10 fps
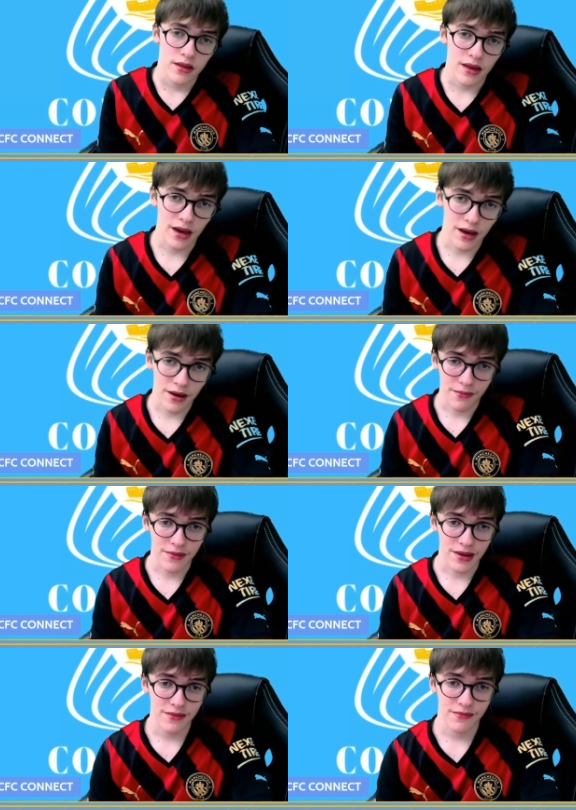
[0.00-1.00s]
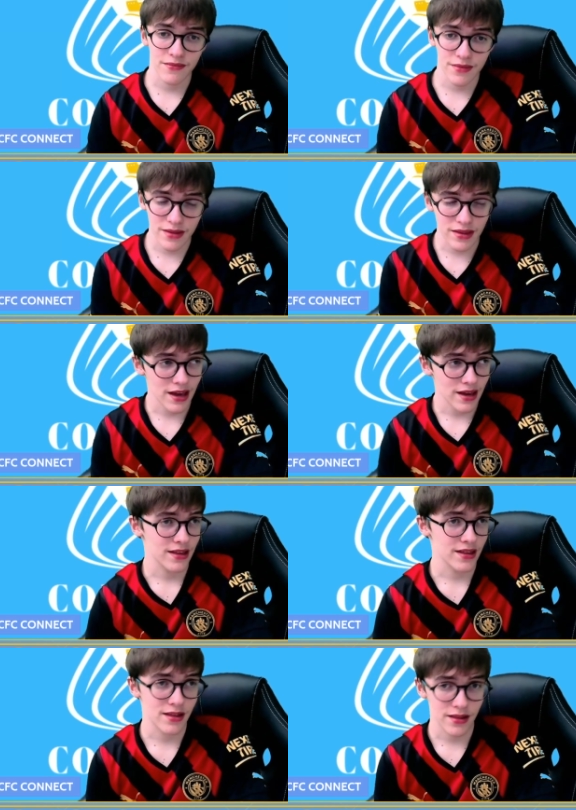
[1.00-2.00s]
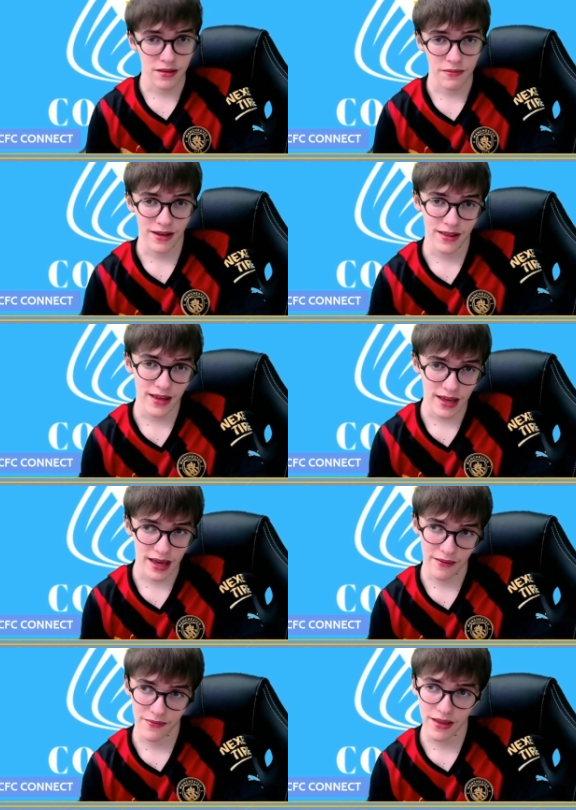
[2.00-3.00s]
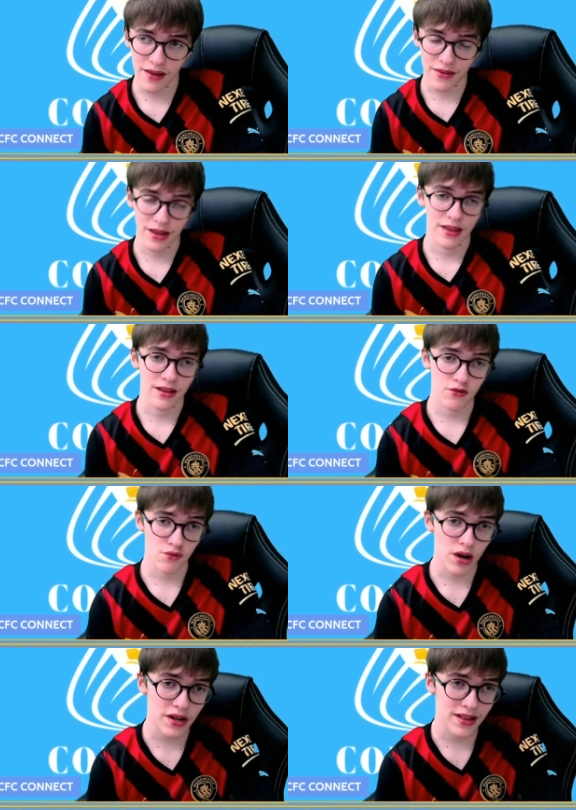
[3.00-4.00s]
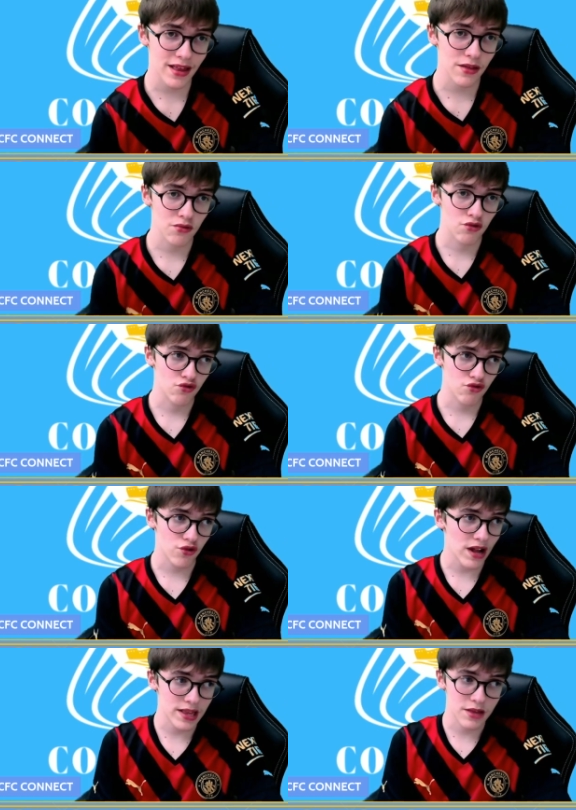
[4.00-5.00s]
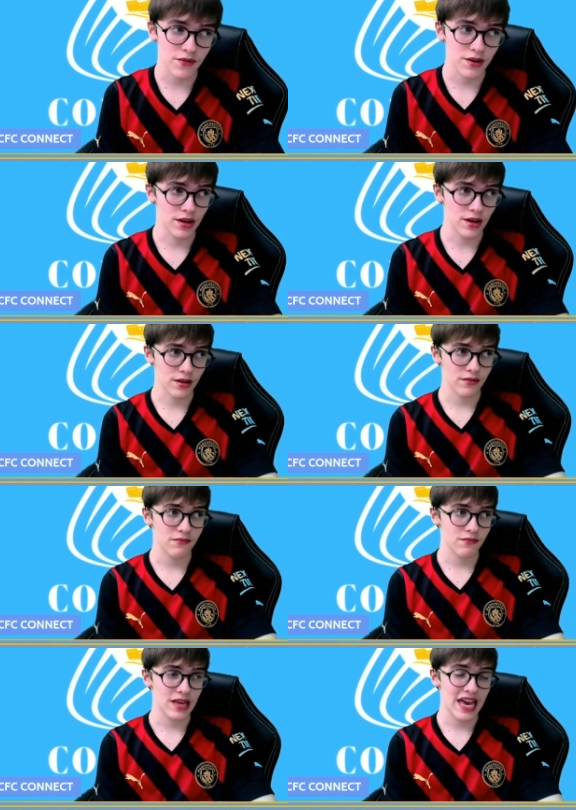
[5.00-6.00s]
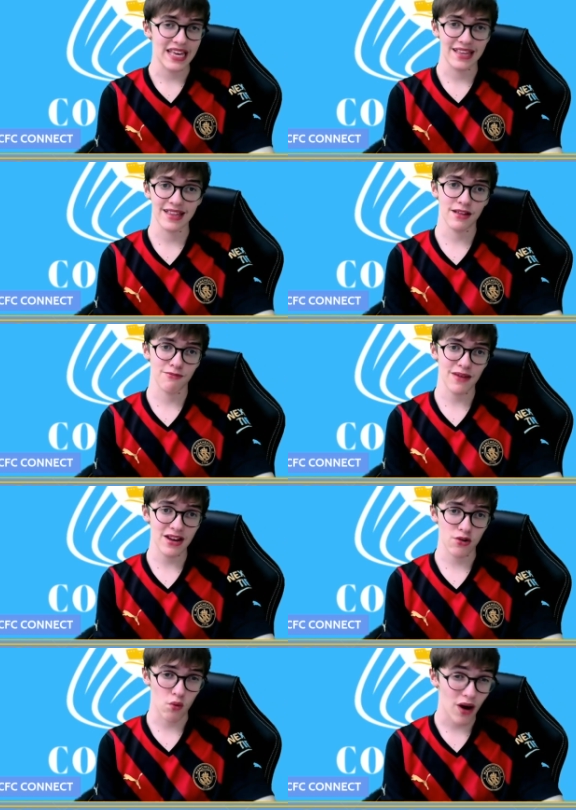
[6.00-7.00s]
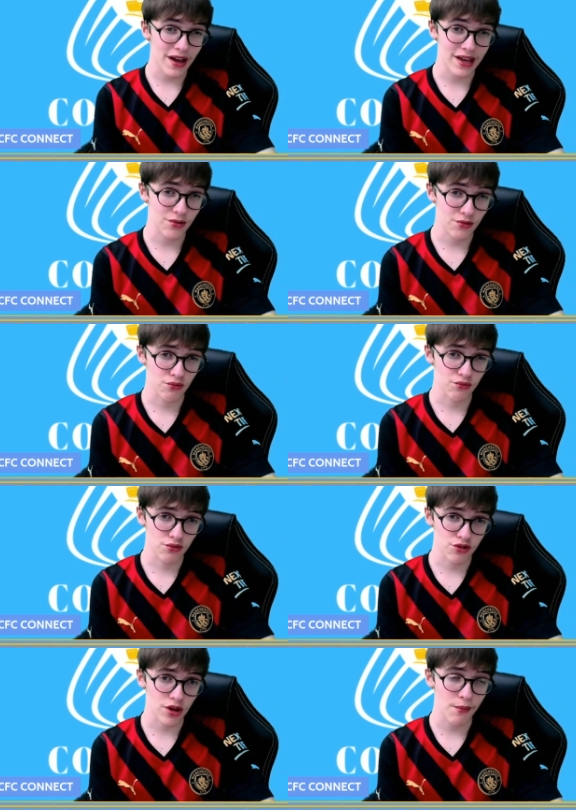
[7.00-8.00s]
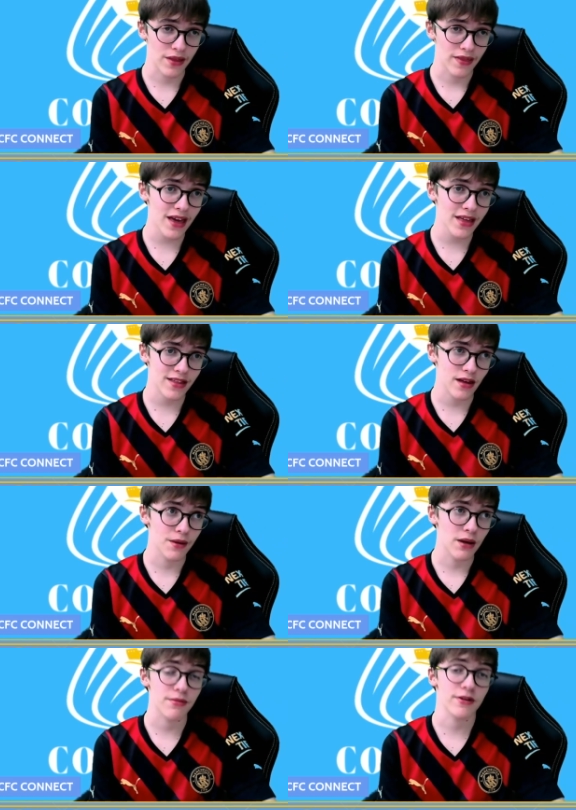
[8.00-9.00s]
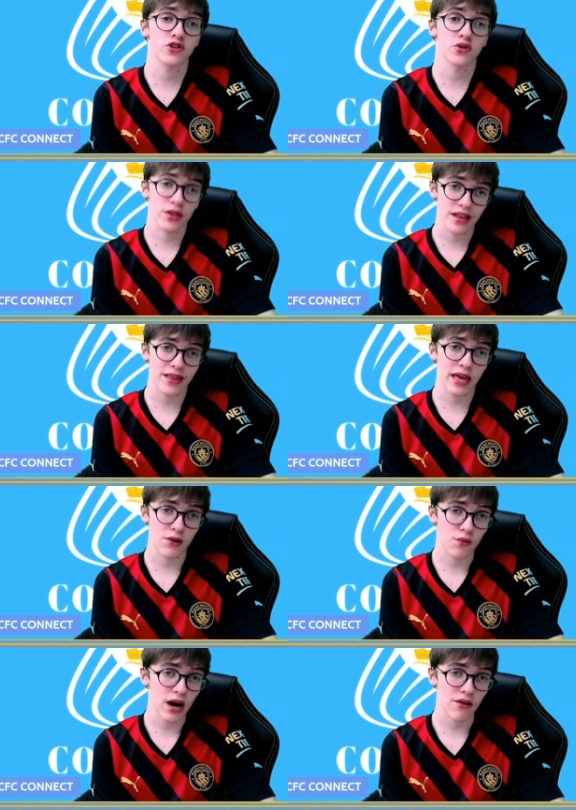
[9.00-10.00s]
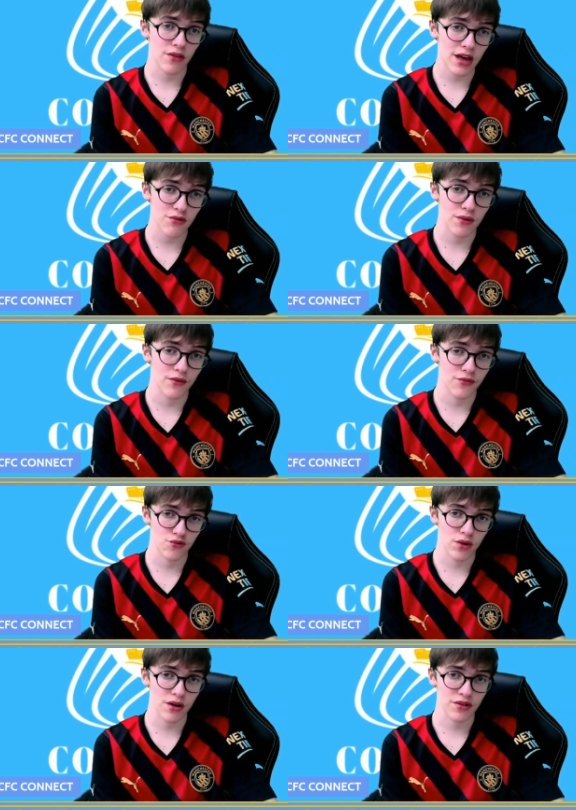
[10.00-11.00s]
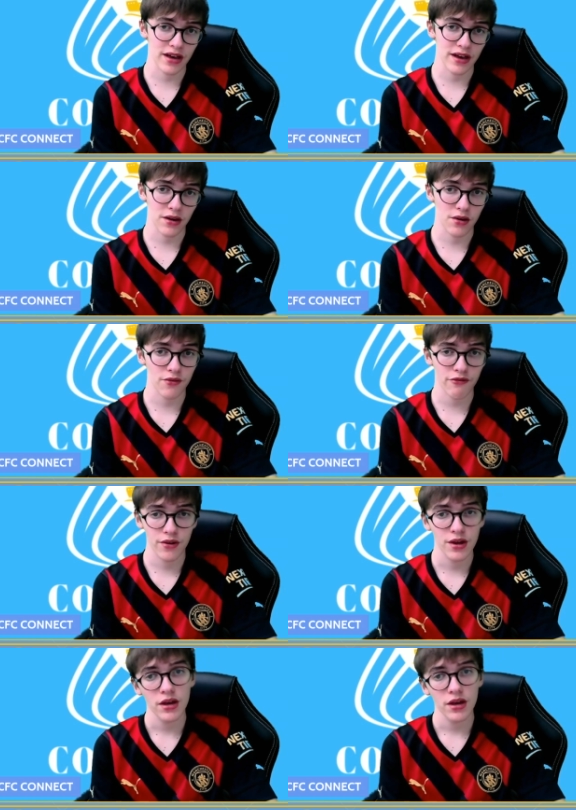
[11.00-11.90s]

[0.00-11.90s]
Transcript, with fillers: um, that is the big thing here. Now then, Joao Cancelo's transfer case has been quiet all summer. Last summer, I'm pretty sure it did take a while as well for Joao to get off,